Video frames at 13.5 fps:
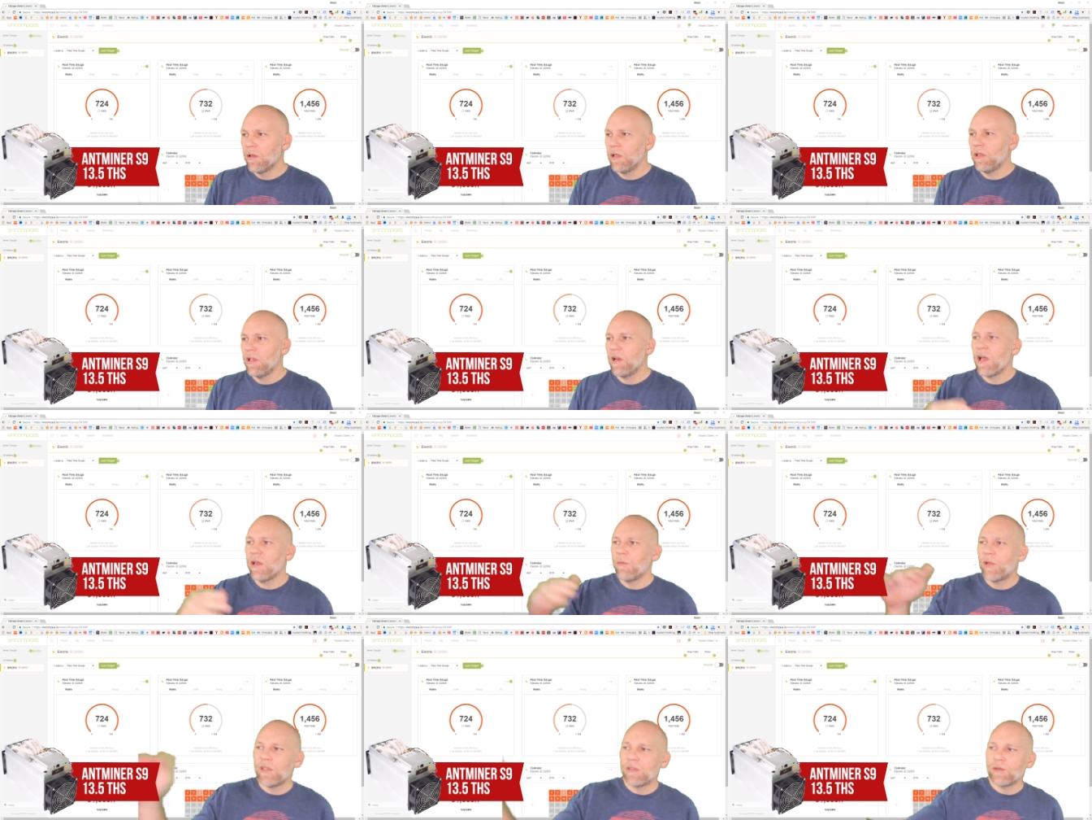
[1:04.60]
And then I
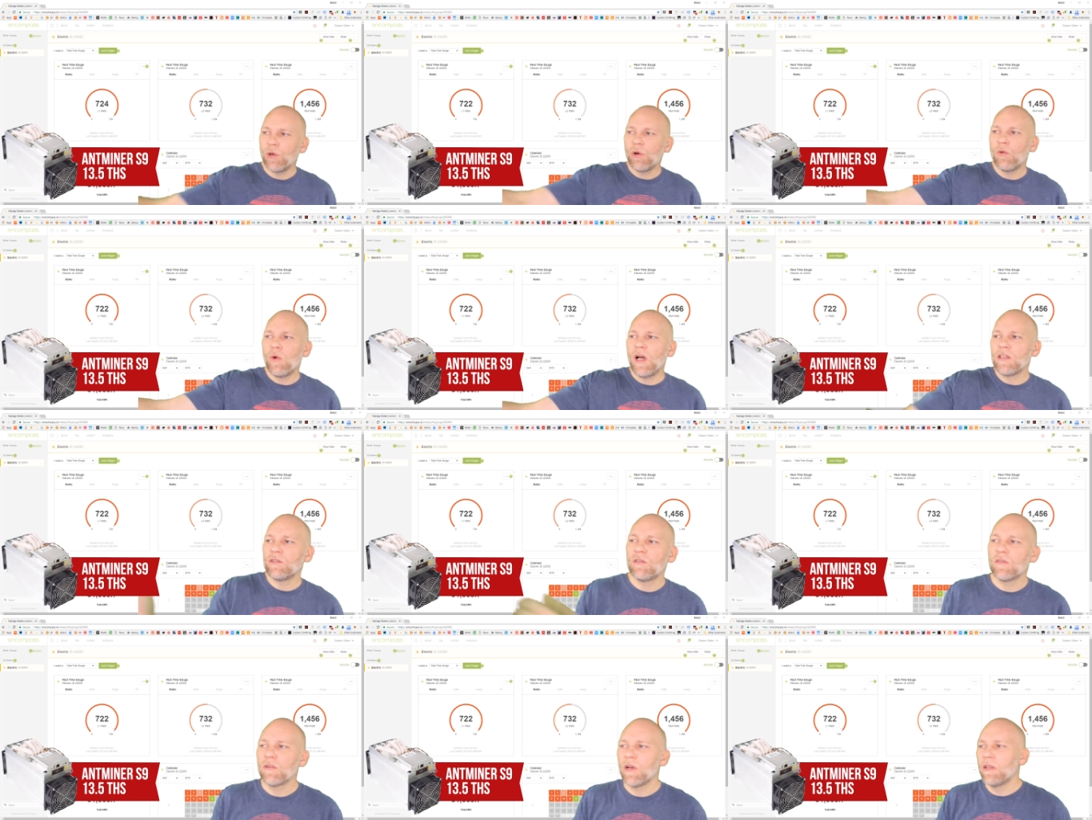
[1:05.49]
put the total watts
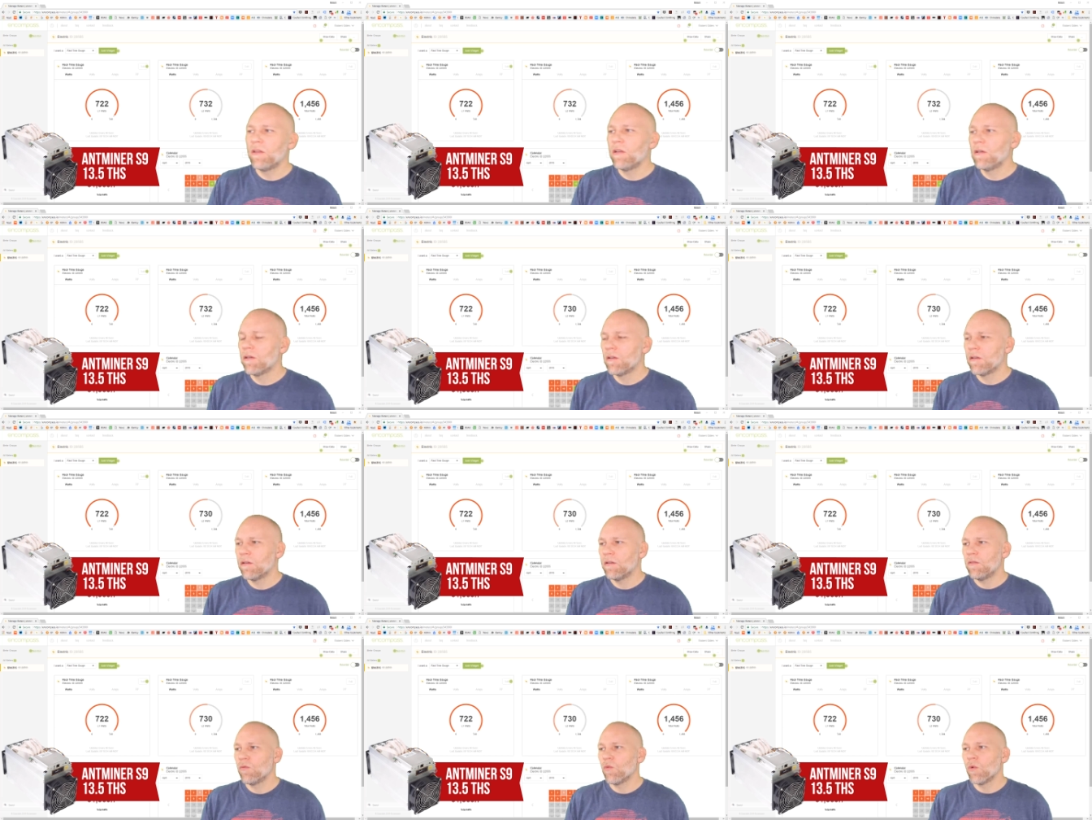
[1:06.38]
over on the
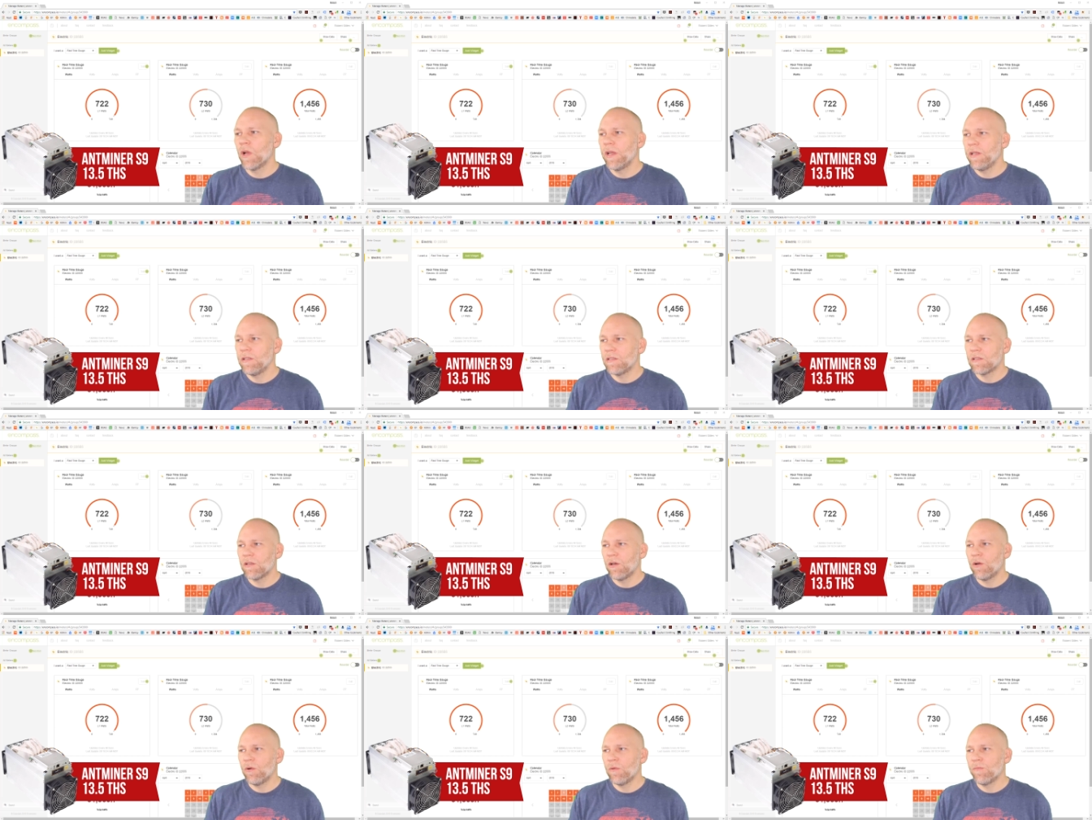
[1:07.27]
right.
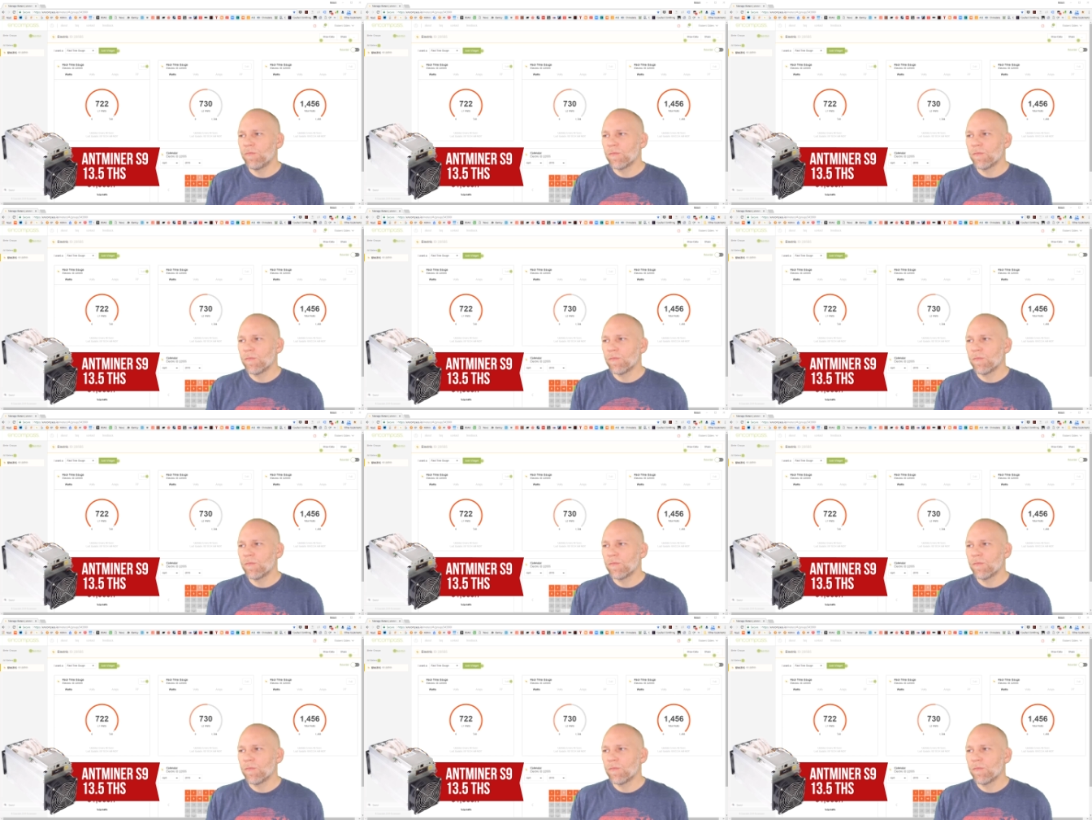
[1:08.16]
So